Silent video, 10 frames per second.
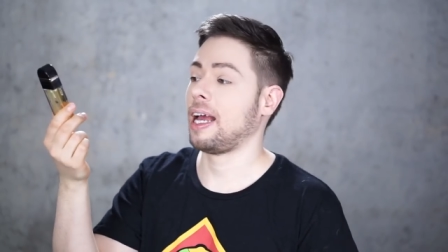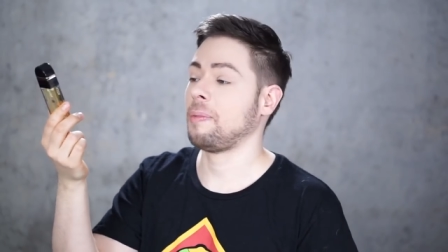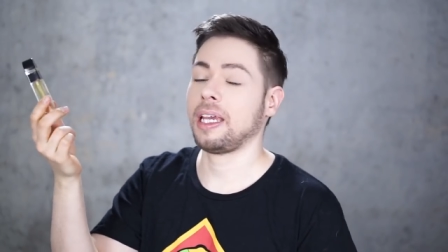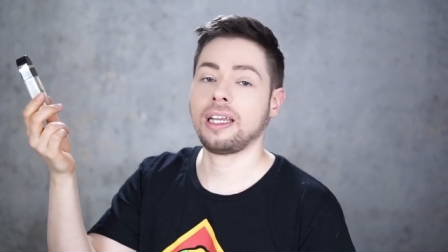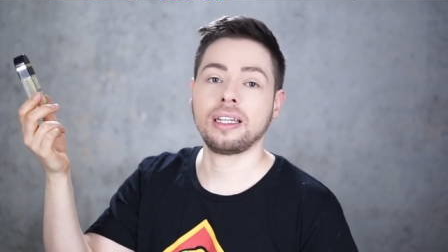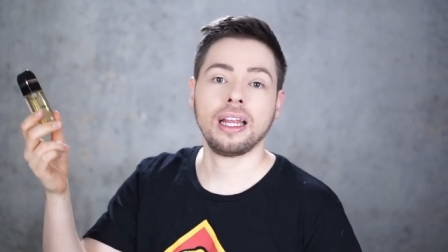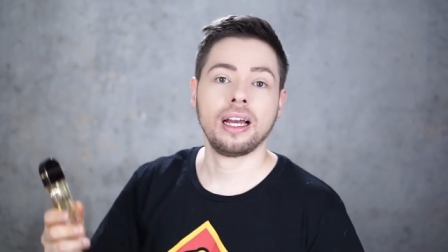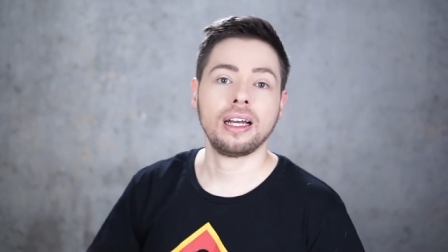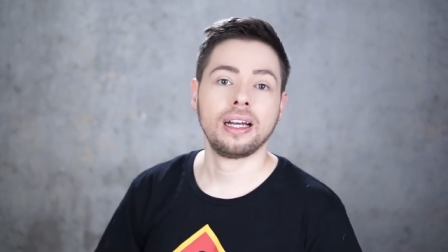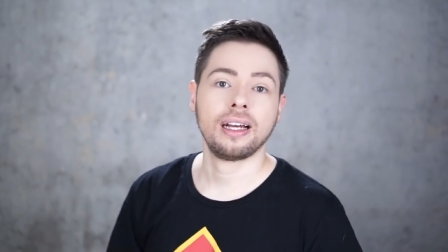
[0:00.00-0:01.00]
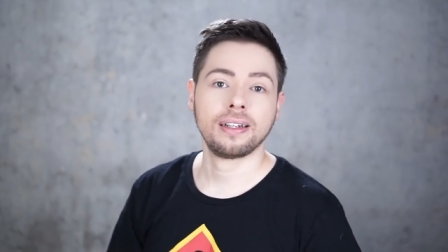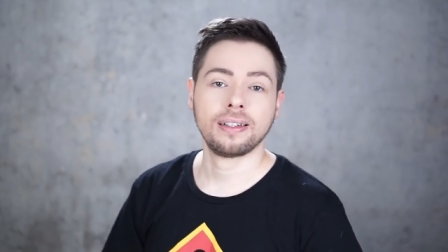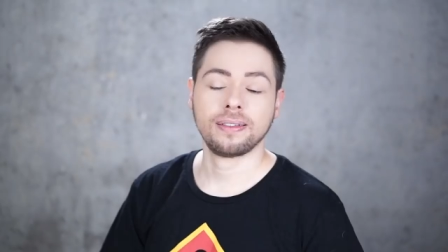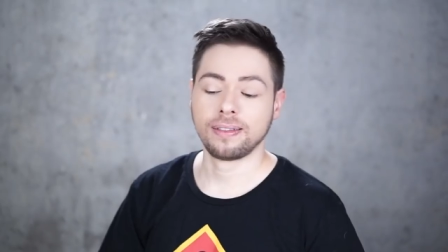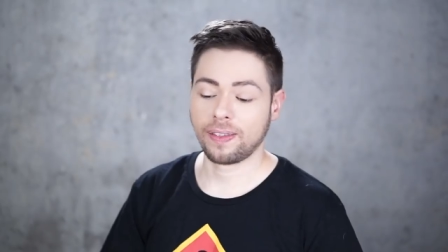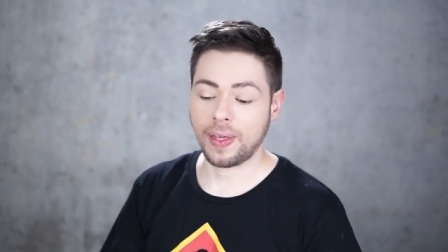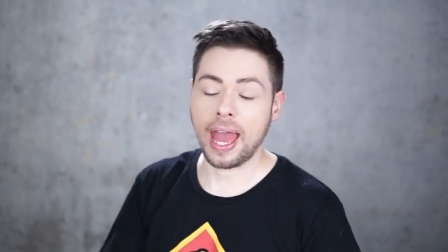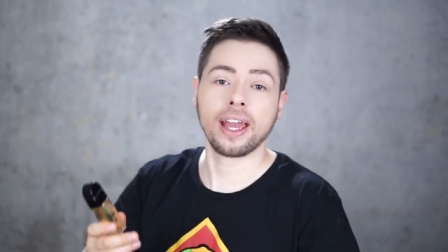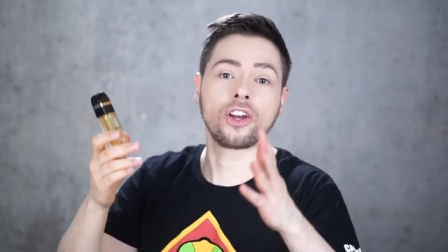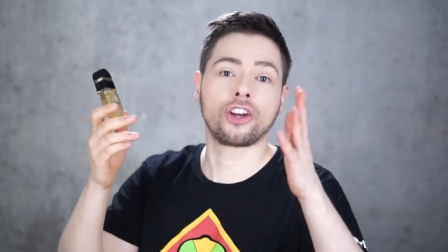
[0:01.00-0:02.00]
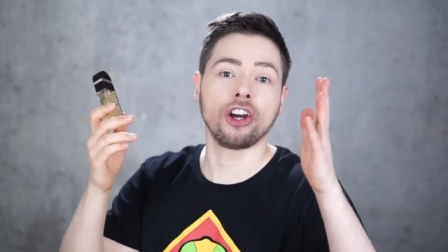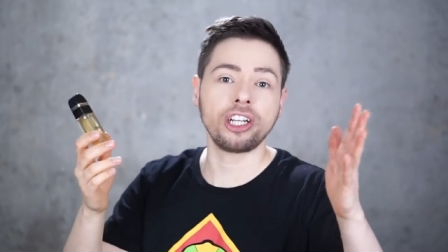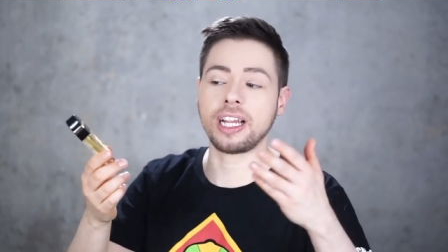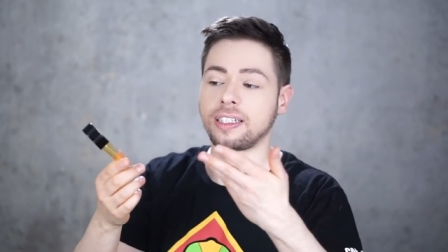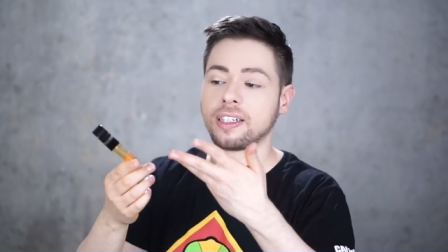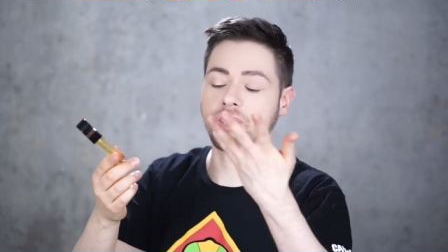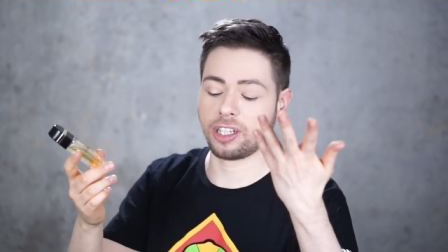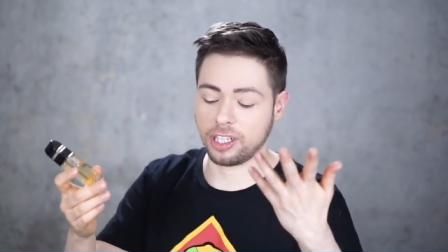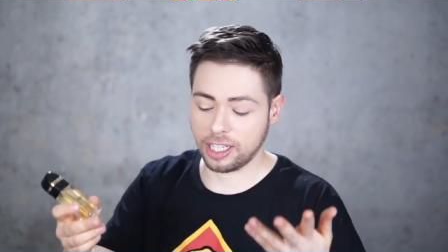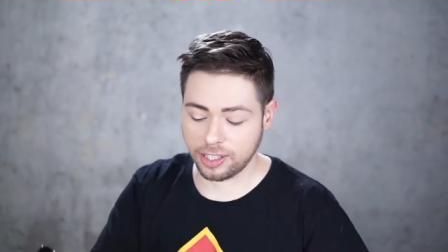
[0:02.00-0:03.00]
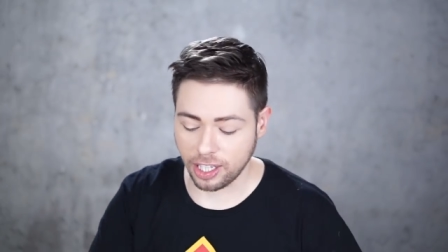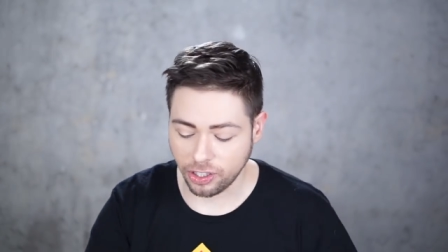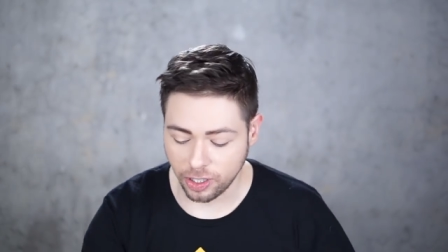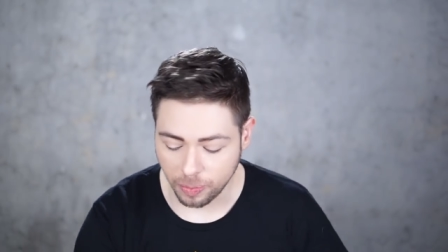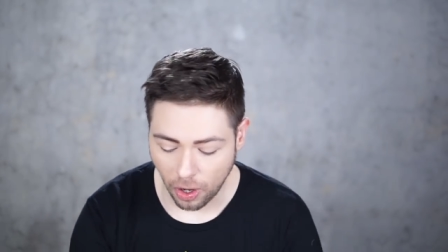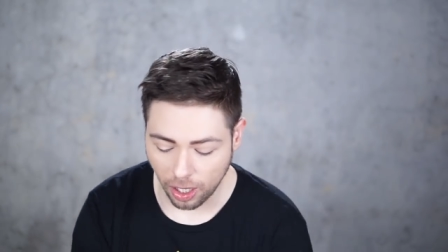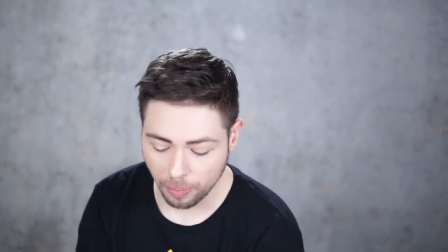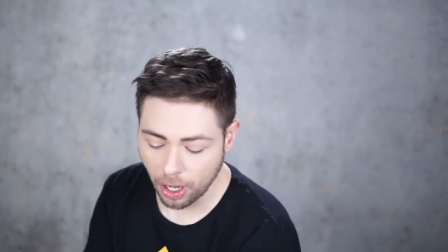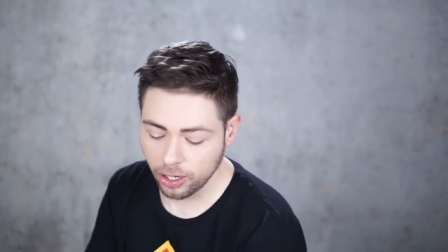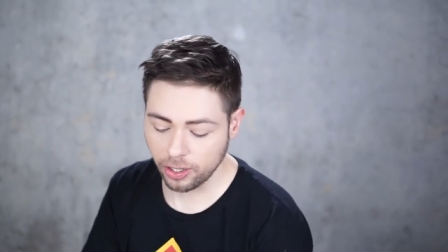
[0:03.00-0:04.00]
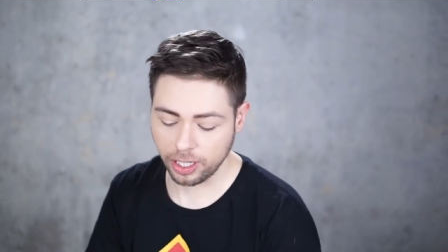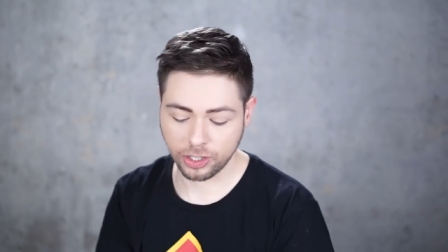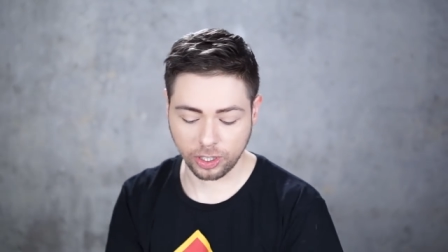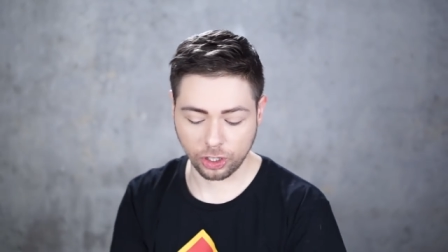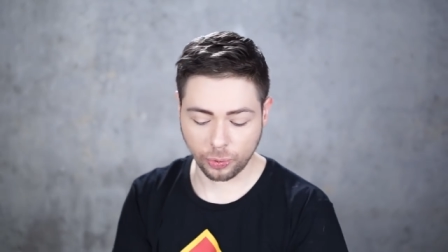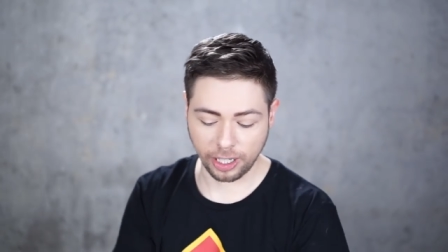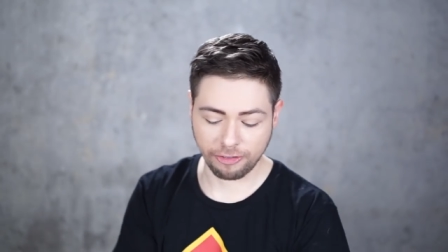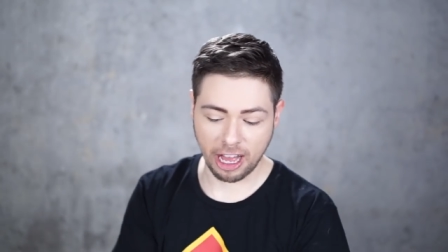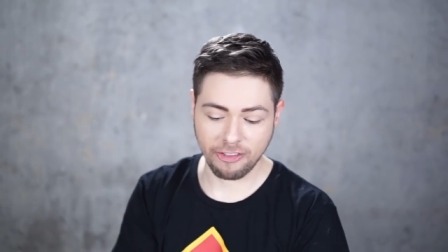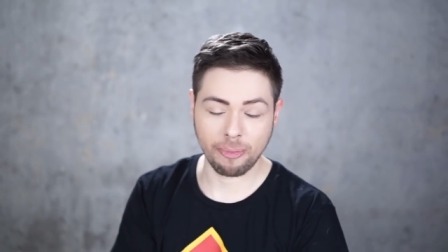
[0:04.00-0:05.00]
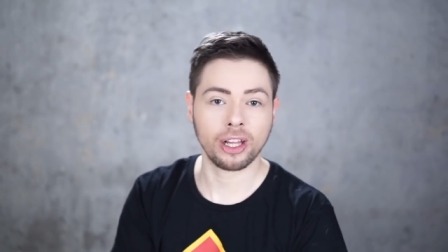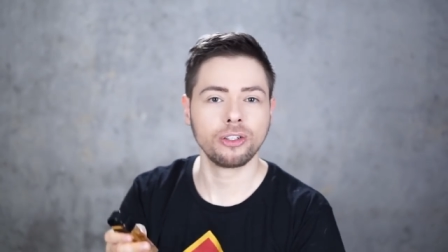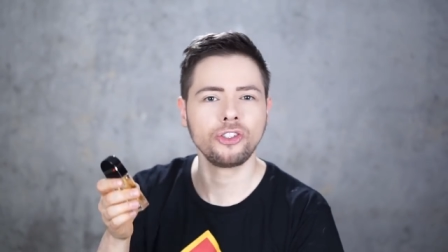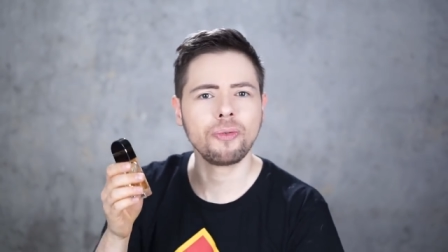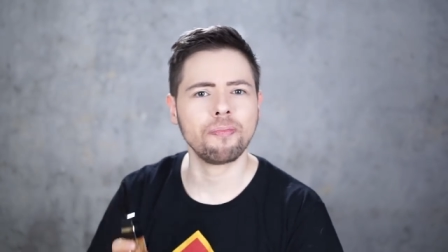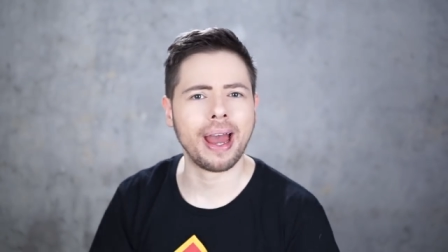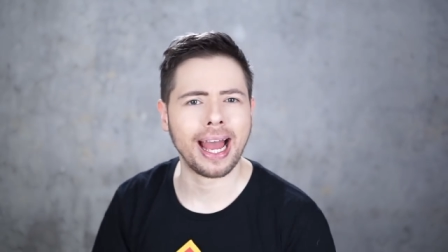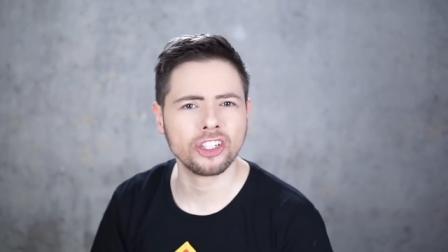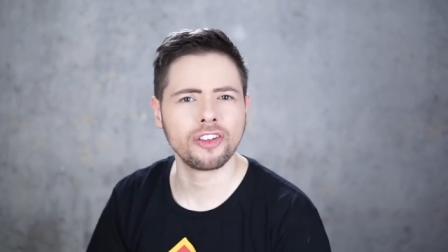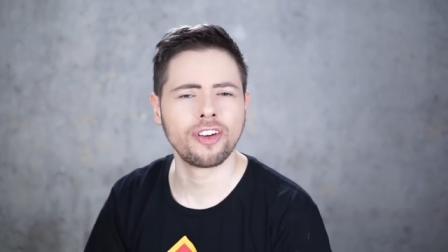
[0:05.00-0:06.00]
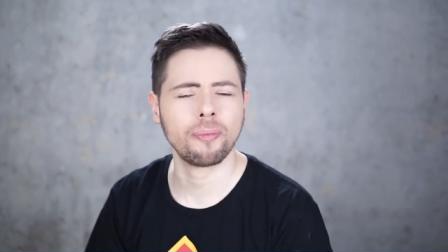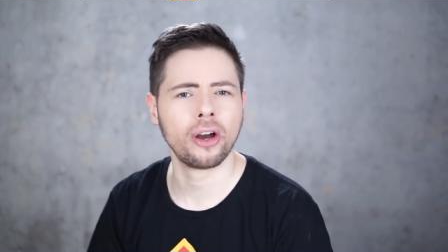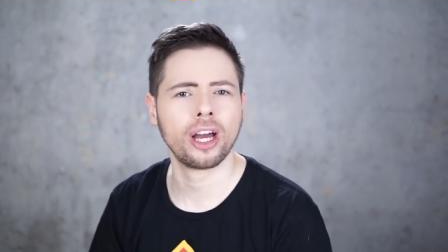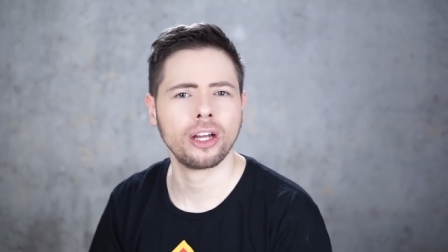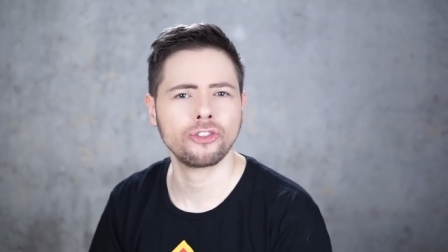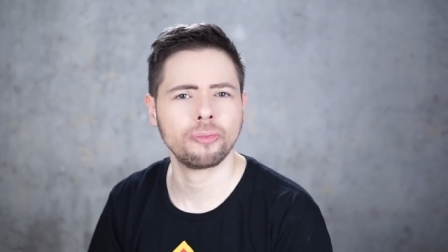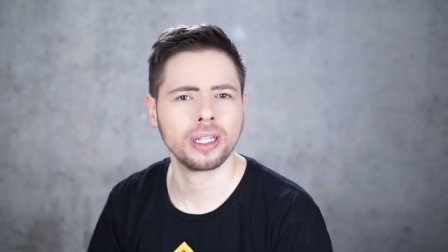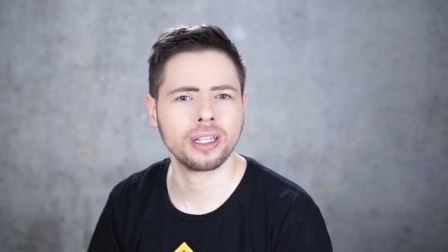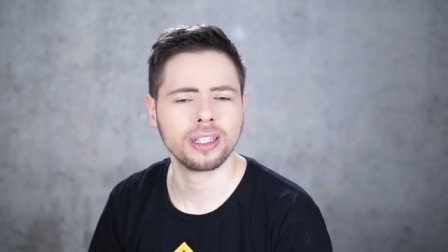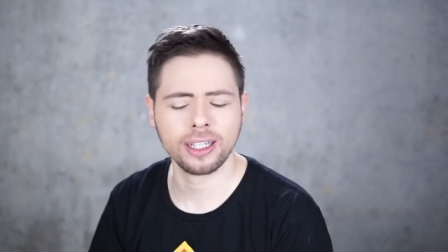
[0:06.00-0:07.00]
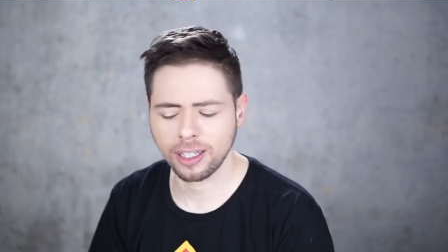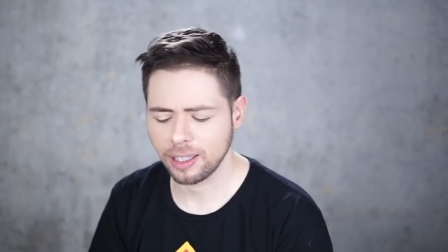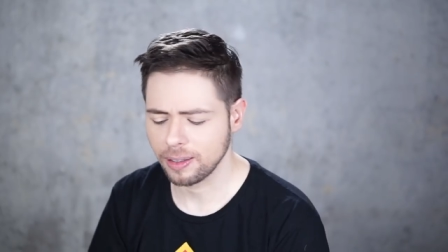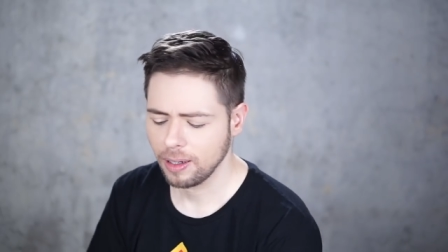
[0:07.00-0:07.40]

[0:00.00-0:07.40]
I mean, thank goodness it's such, it's such a small bottle. It's only 25 ml. Could you imagine if I bought 100 milliliter?